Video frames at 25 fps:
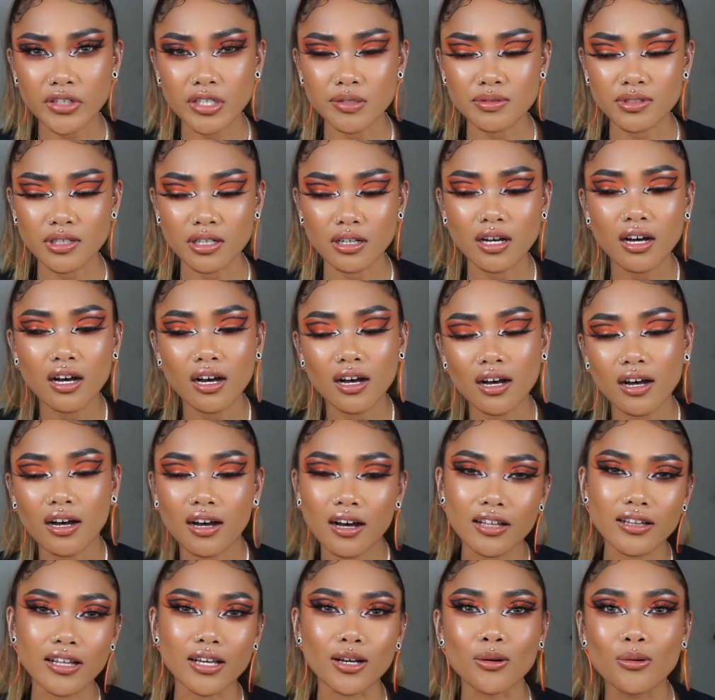He was like, ha ha ha,
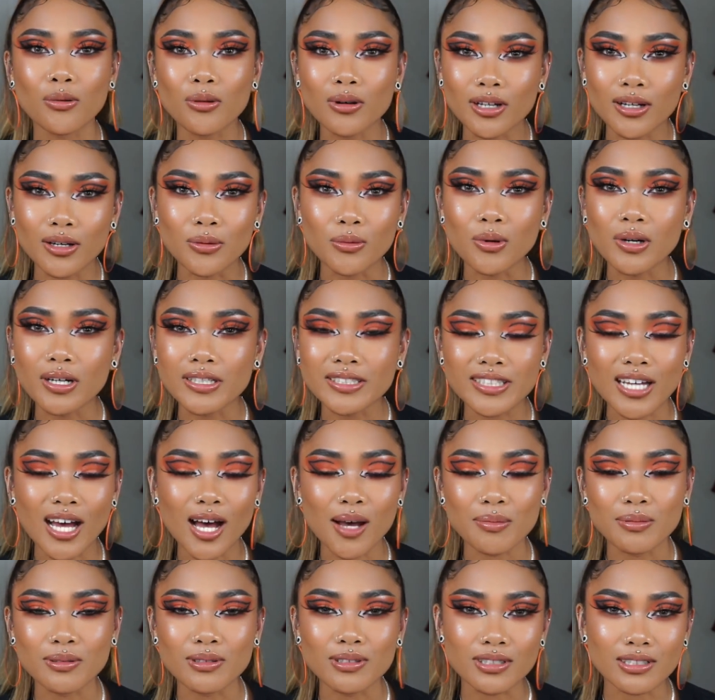like what what's
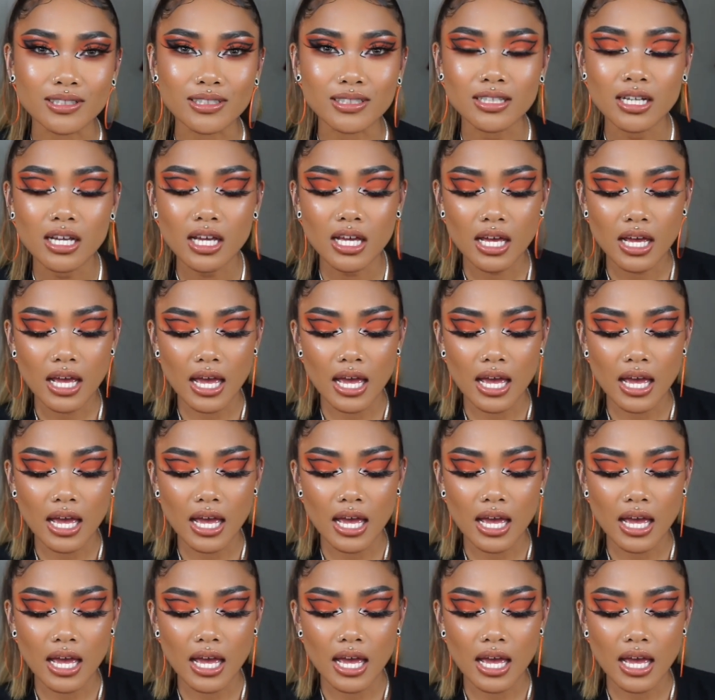happening?